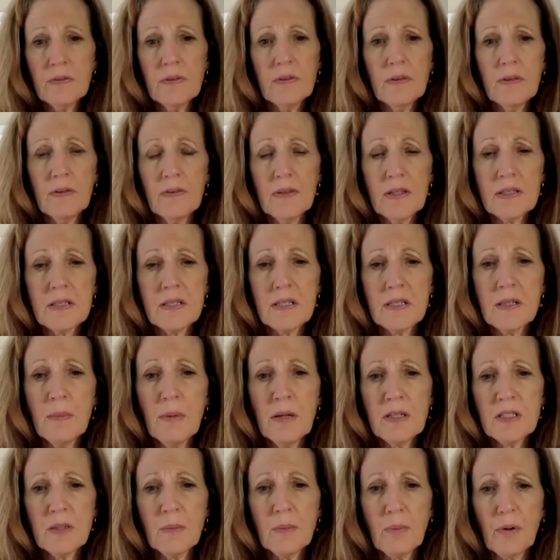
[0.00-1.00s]
this is the
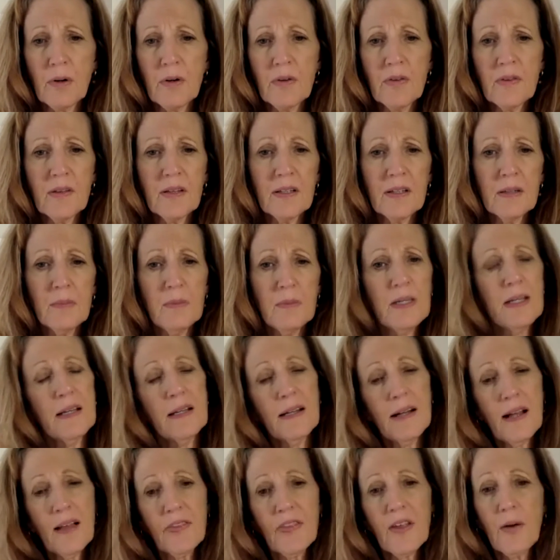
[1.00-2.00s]
most important thing to me.
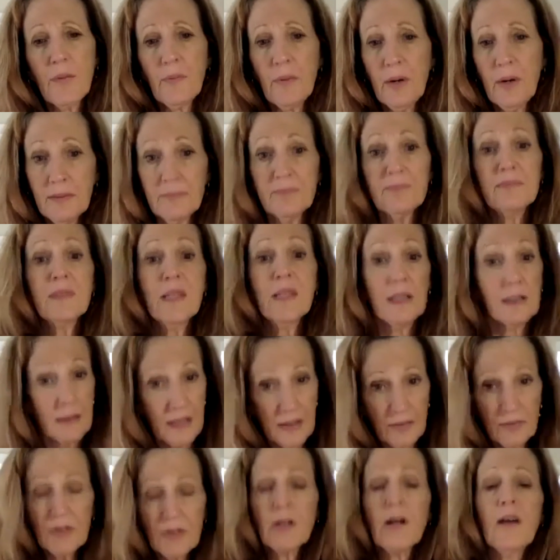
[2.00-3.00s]
And I thought, well, then
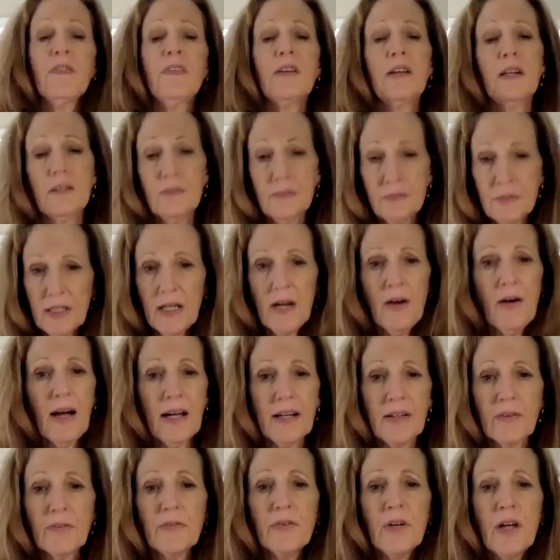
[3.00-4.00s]
leave it on there.
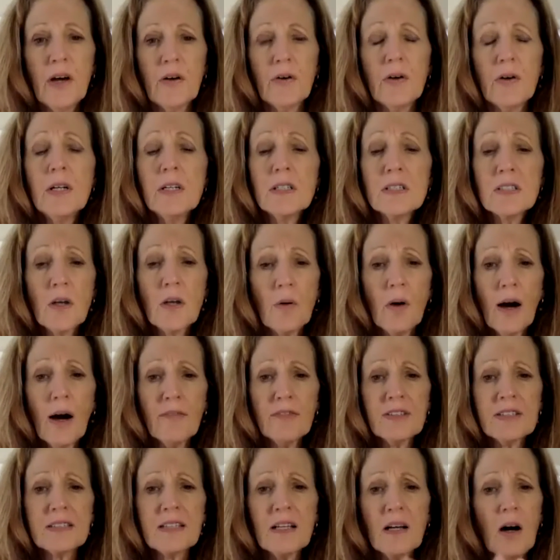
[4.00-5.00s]
I don't know. So
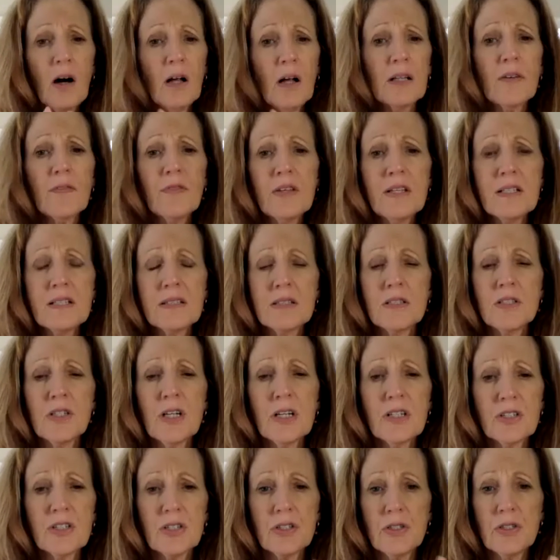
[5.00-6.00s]
obviously all of these
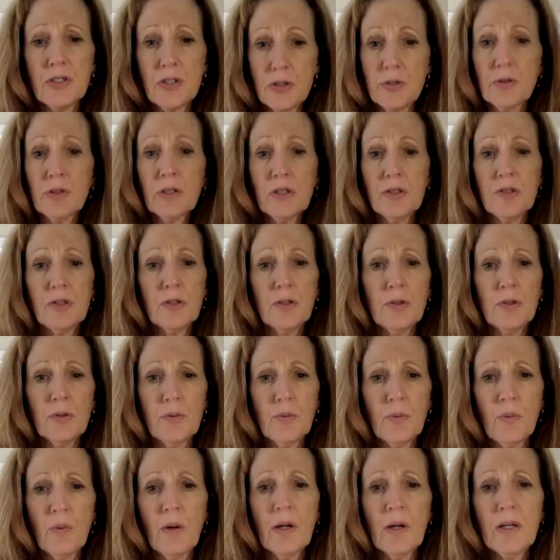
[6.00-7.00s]
suggestions, you can do
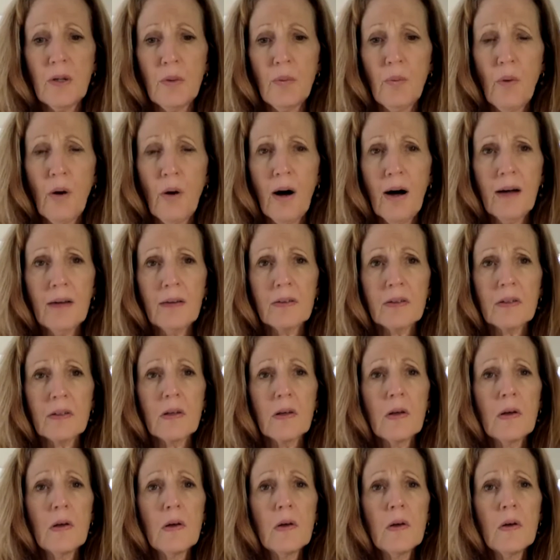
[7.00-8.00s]
what you want.
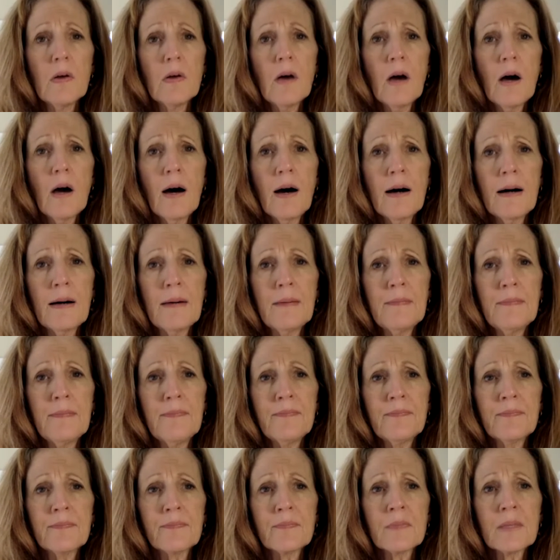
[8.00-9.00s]

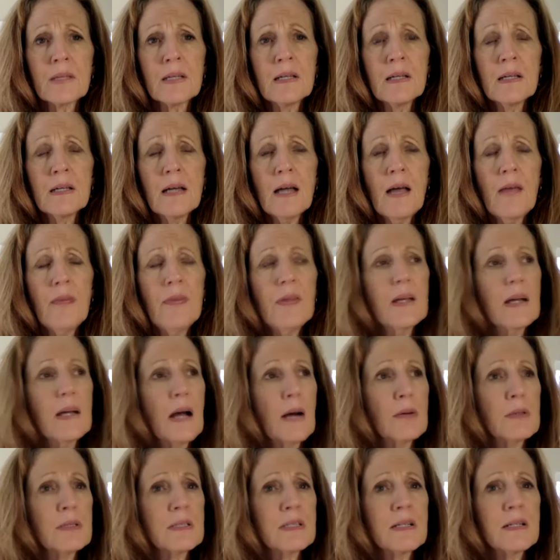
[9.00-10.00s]
And then
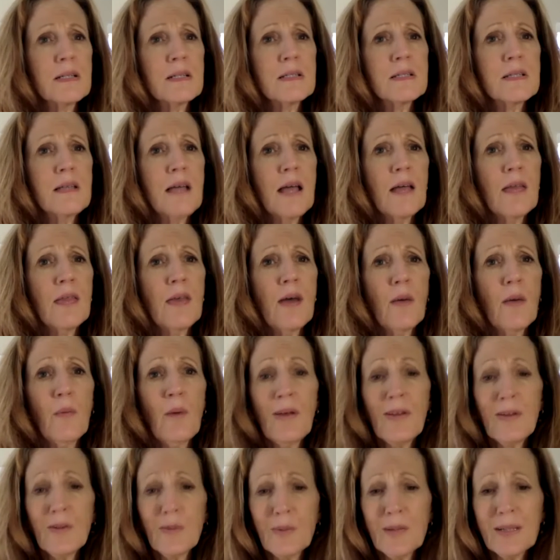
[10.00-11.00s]
I was going to say that
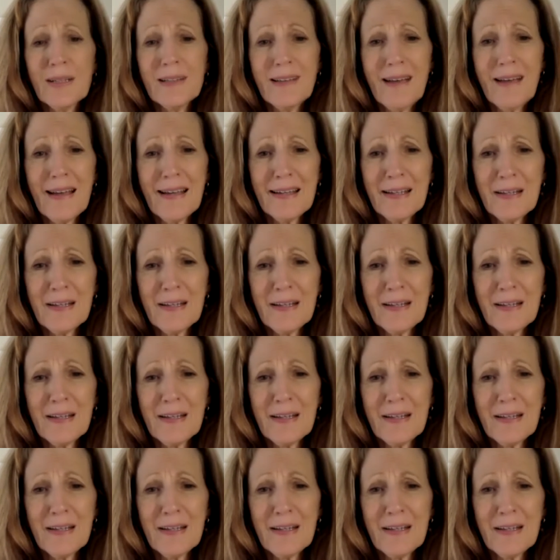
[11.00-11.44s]
whether we like it